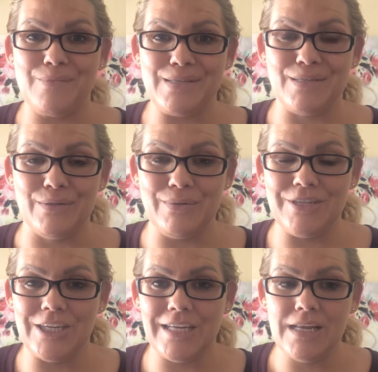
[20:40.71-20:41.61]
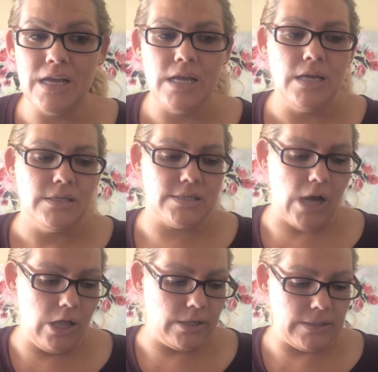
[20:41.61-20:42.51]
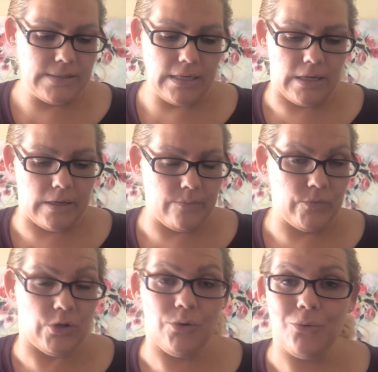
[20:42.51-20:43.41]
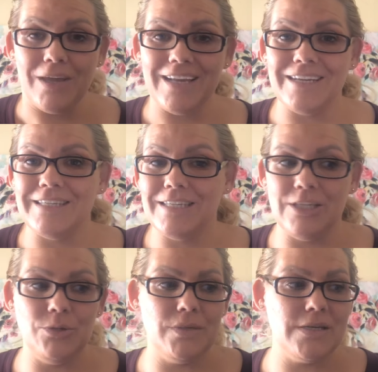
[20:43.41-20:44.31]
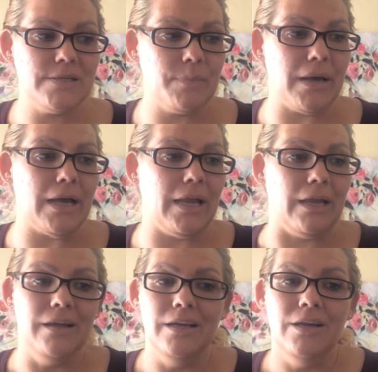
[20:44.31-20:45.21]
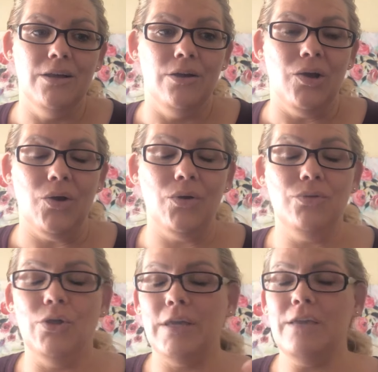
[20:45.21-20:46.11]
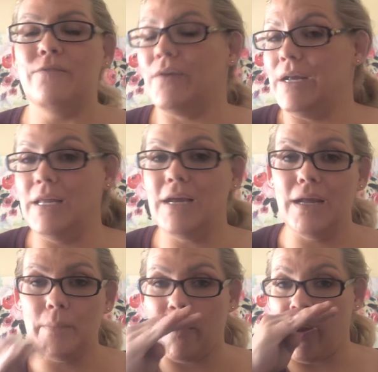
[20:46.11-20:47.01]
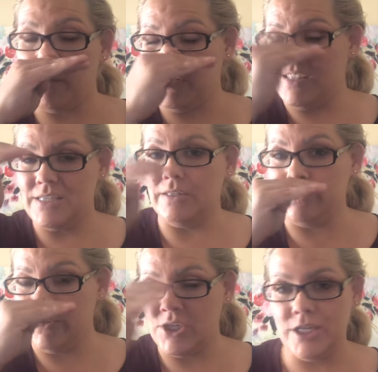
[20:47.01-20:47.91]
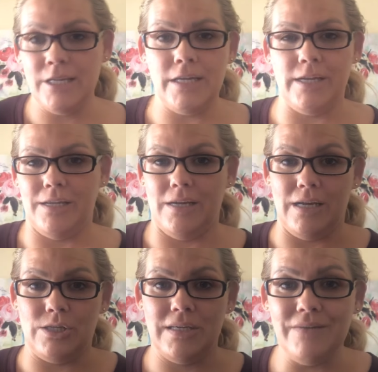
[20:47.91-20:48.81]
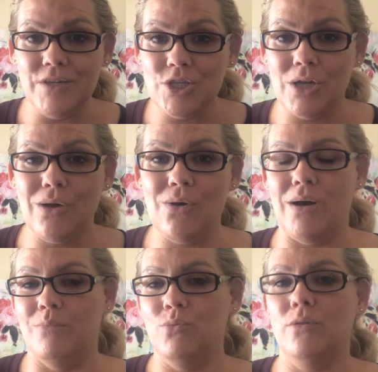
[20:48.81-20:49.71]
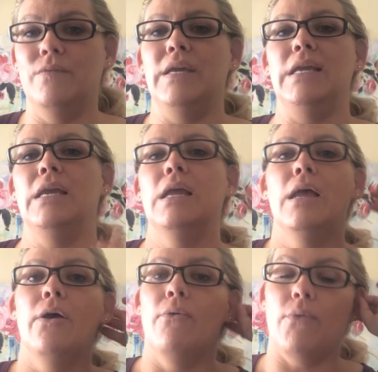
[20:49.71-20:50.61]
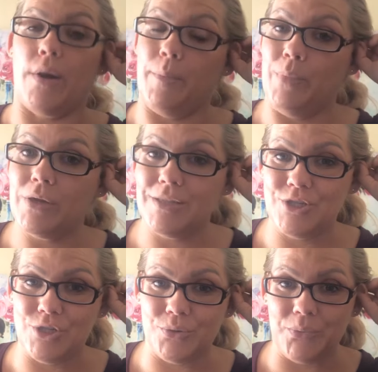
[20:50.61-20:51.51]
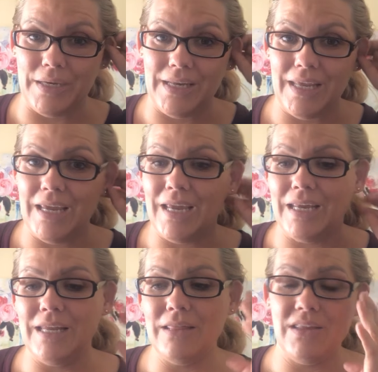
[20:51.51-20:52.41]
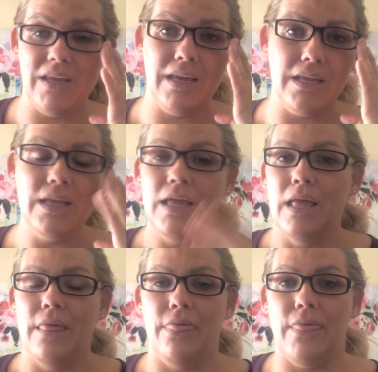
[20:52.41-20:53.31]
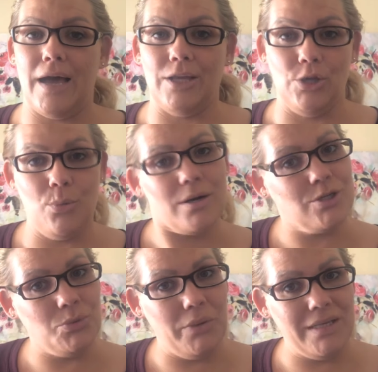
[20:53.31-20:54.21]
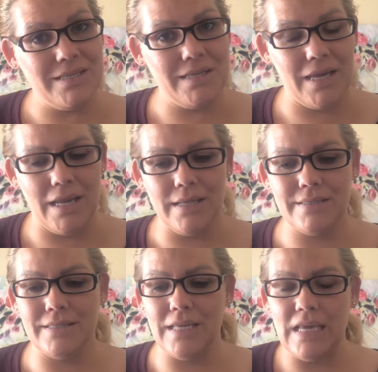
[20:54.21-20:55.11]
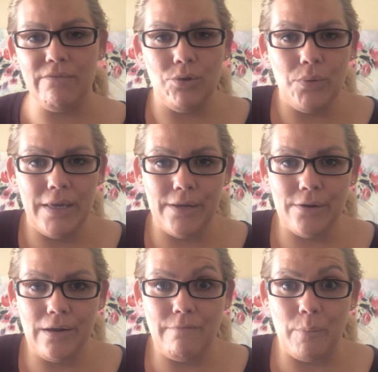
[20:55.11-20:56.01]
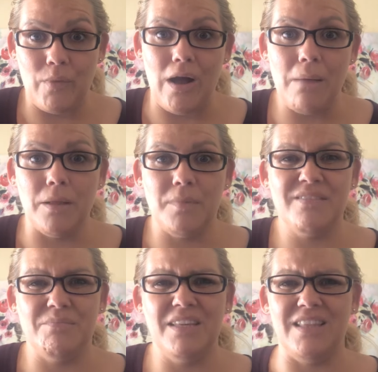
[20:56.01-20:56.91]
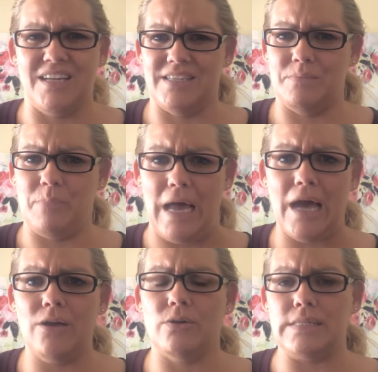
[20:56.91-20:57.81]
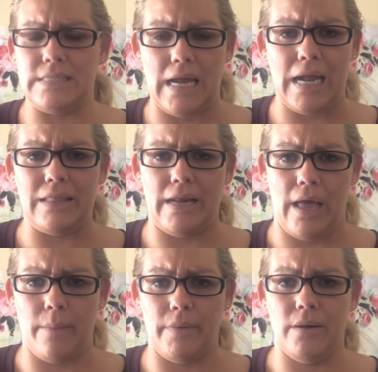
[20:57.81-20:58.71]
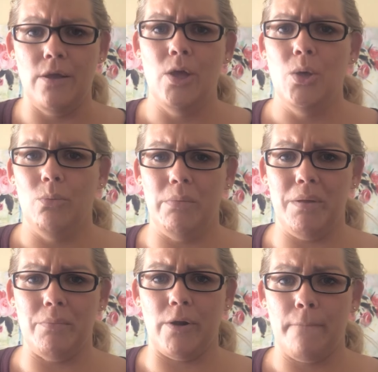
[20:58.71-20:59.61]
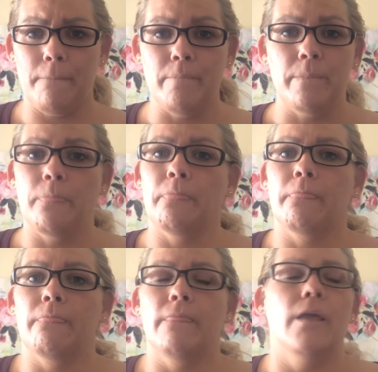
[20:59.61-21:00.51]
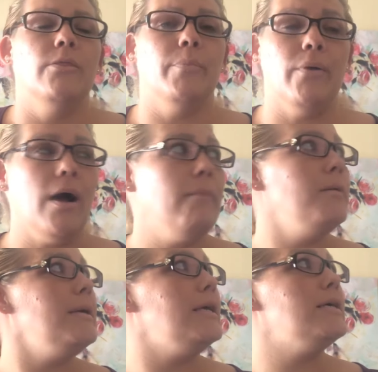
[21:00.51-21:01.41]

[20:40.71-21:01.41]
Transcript: and solution. Scholars, you can continue this by looking for any kind of problem and solution in a TV show, a movie, or a book that you're reading, anything that you are doing today. See if you hear of a problem, of something that is bad or sad that happened. Remember, the conflict